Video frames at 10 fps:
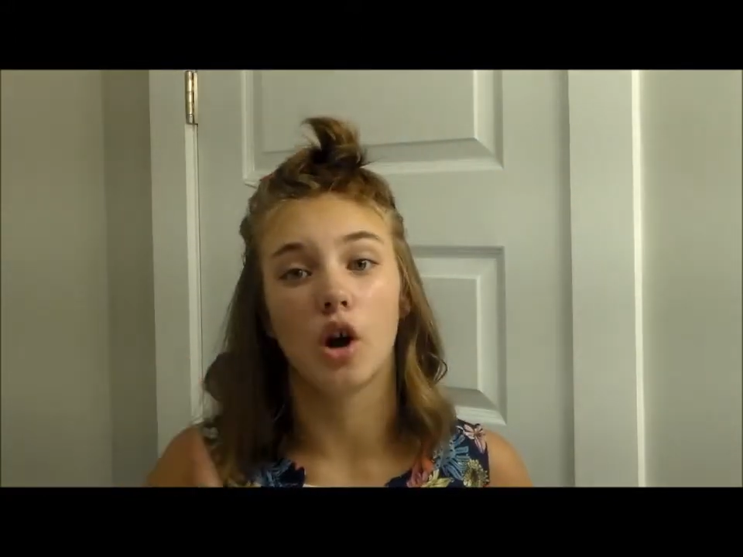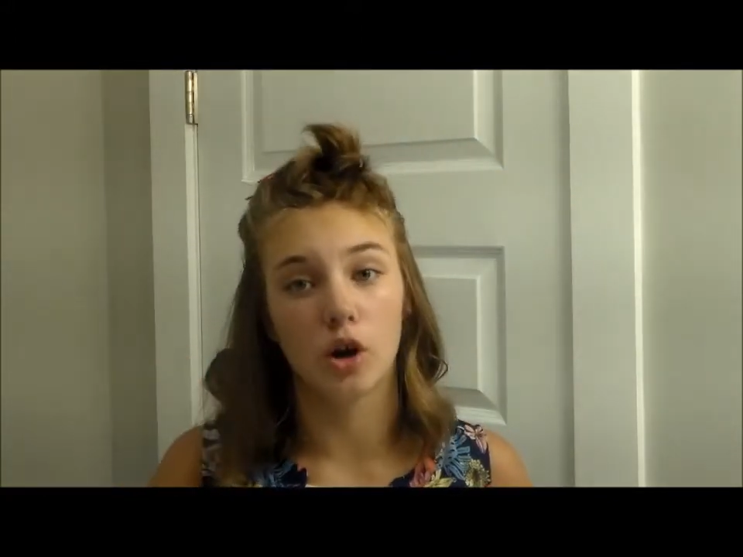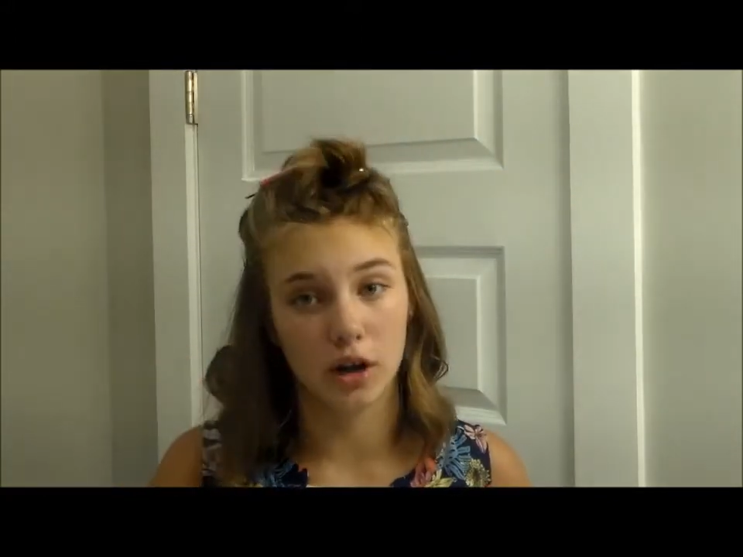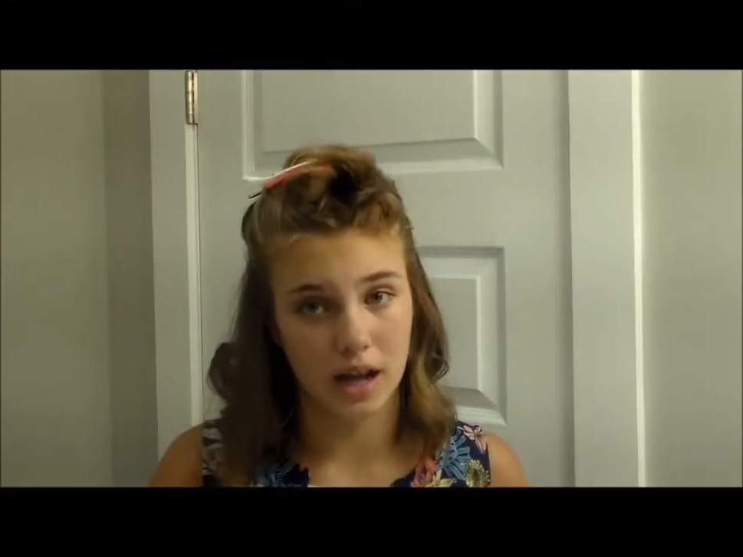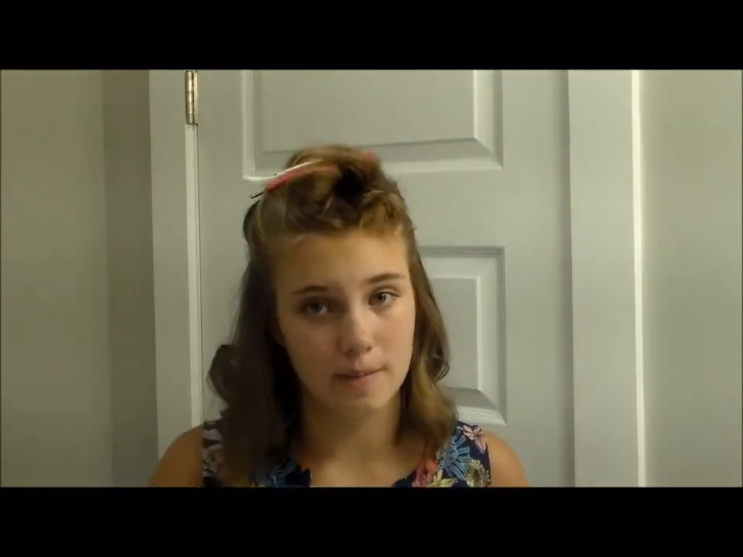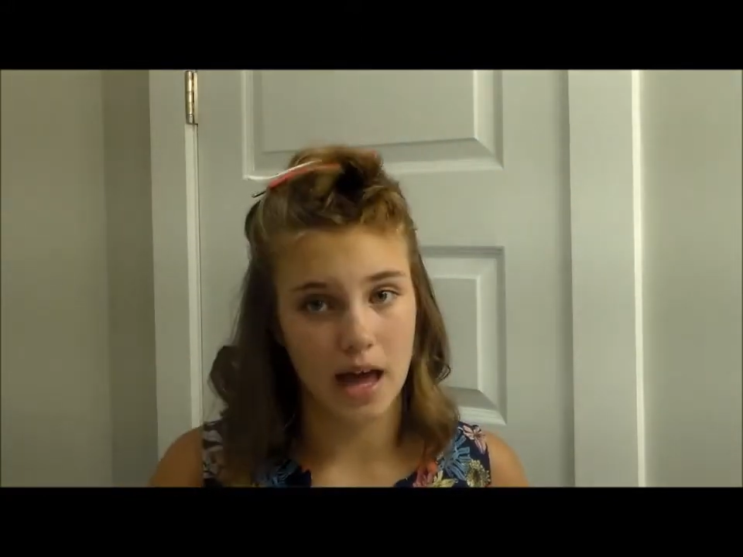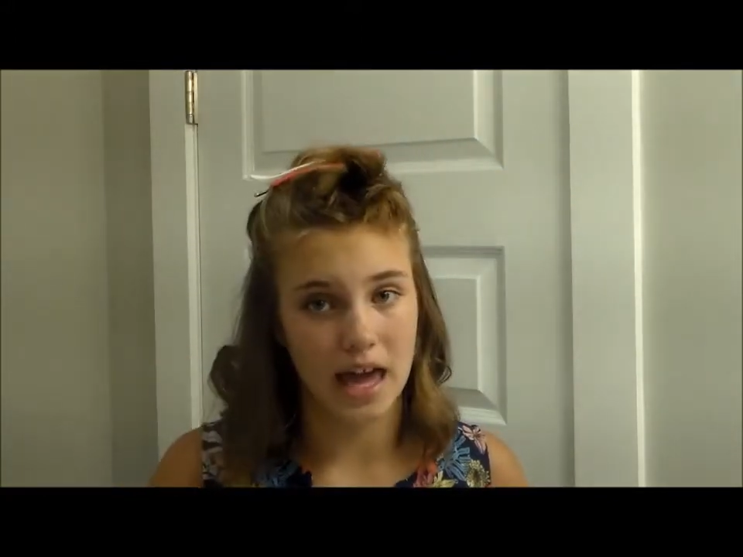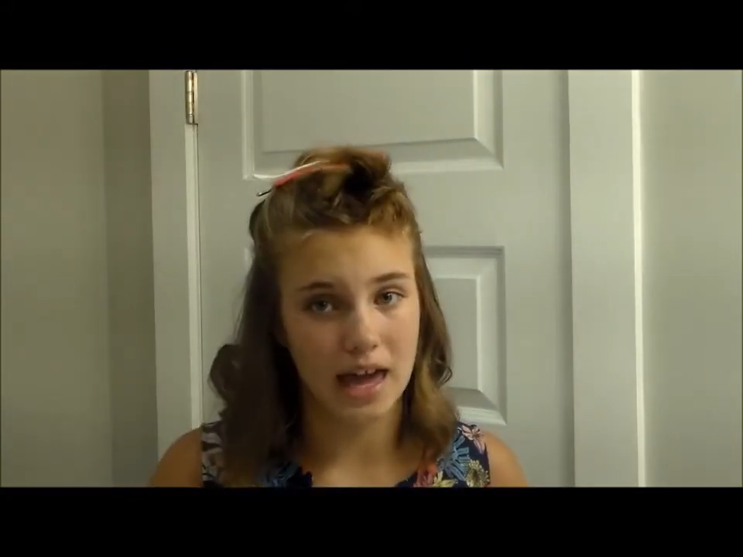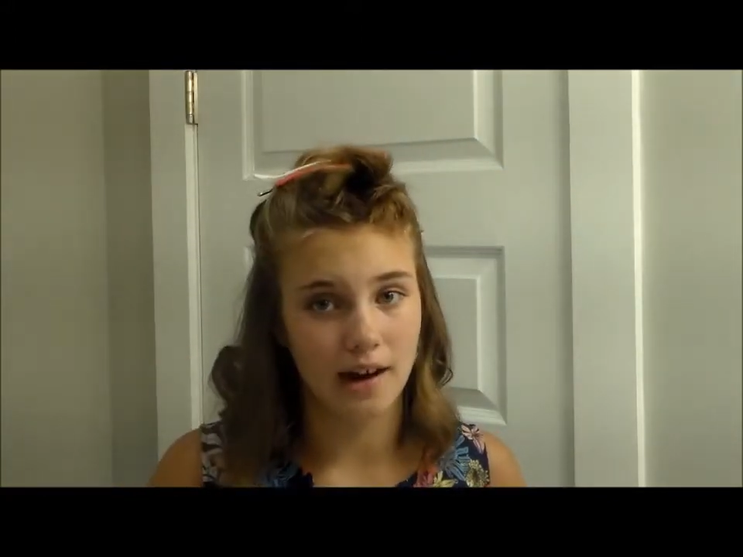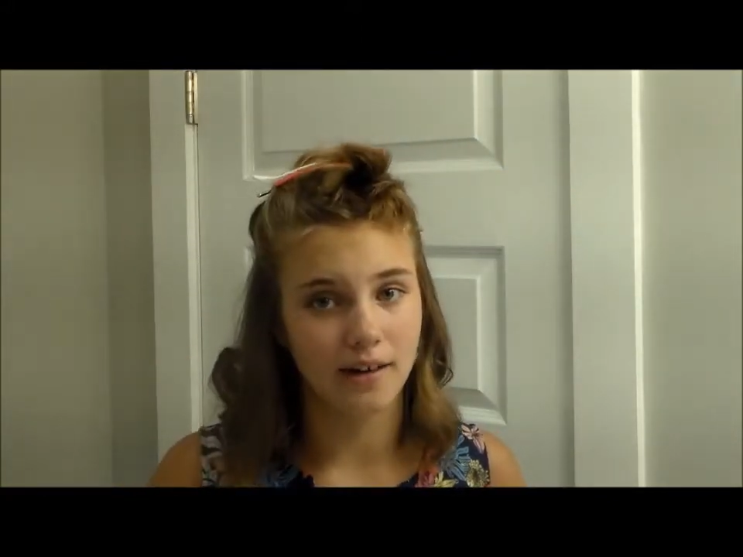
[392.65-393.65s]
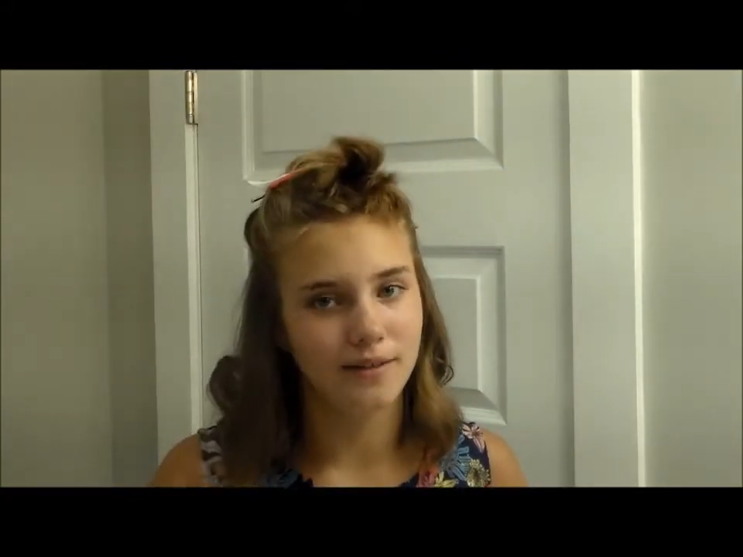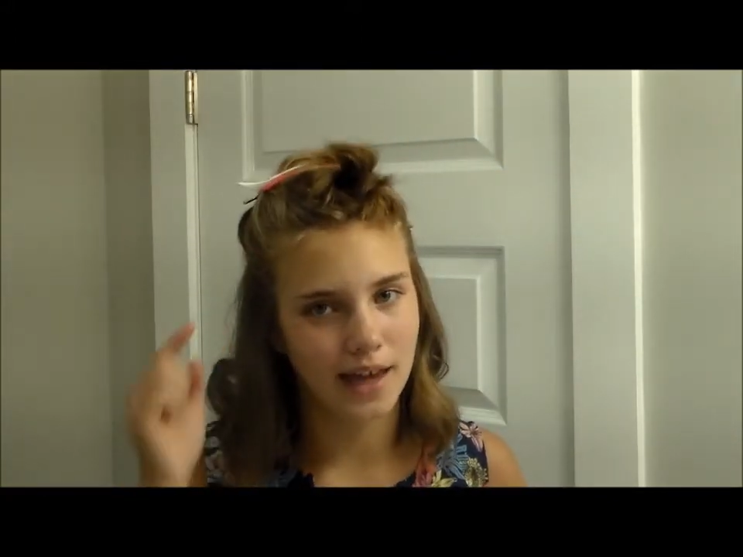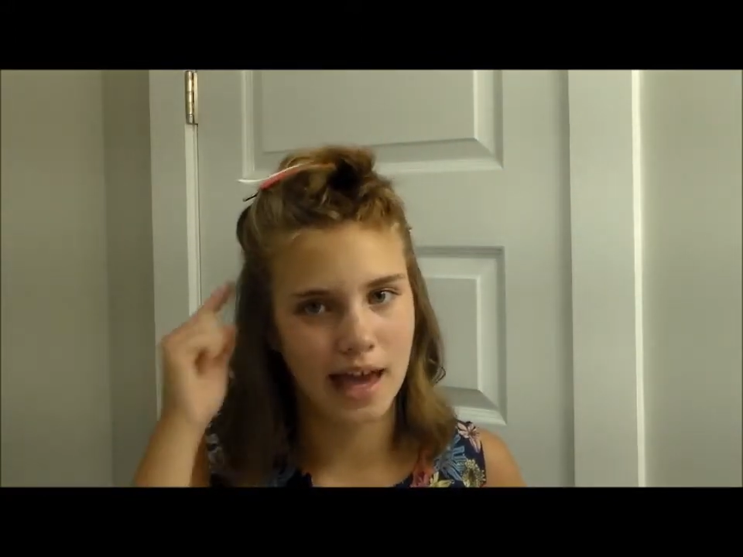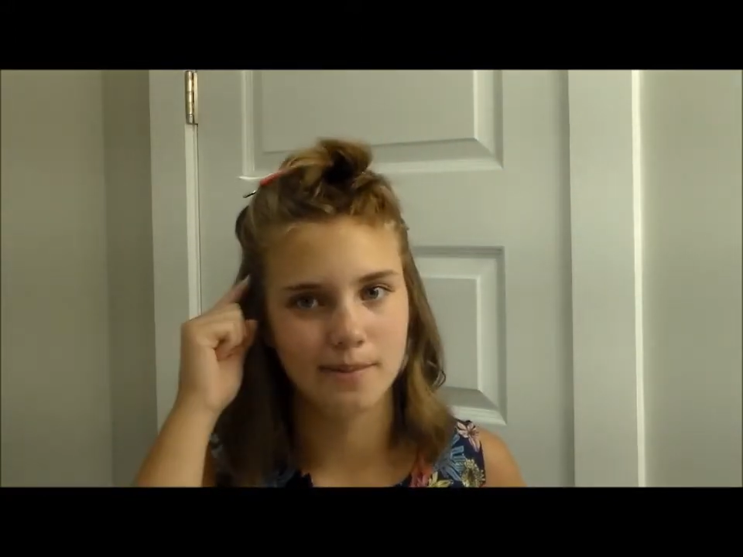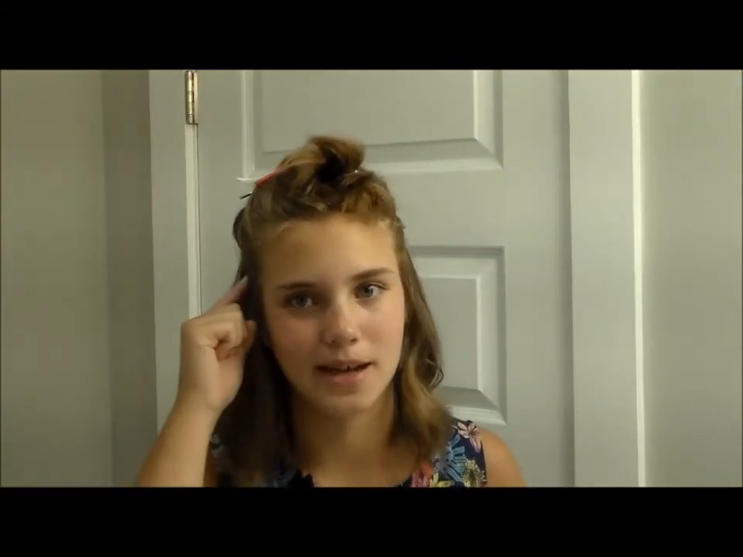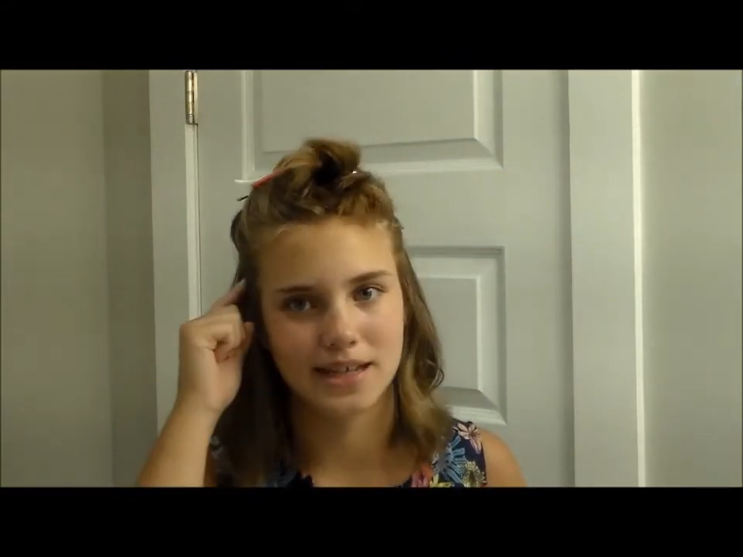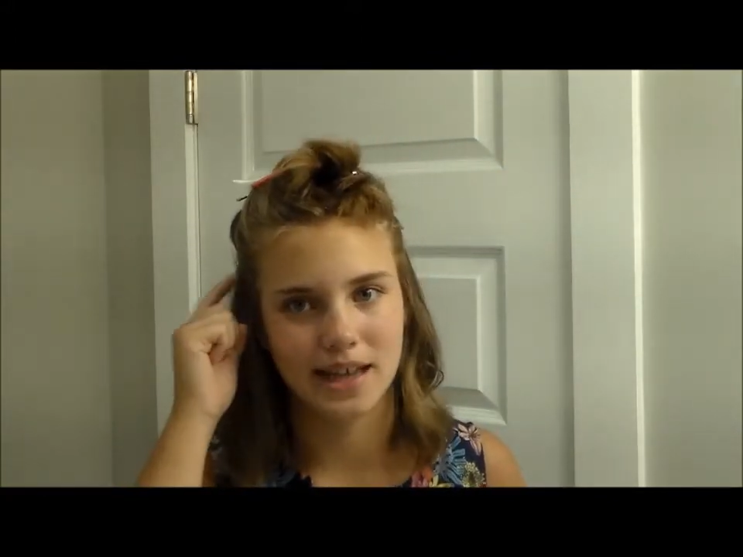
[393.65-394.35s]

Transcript: hurting my hair and my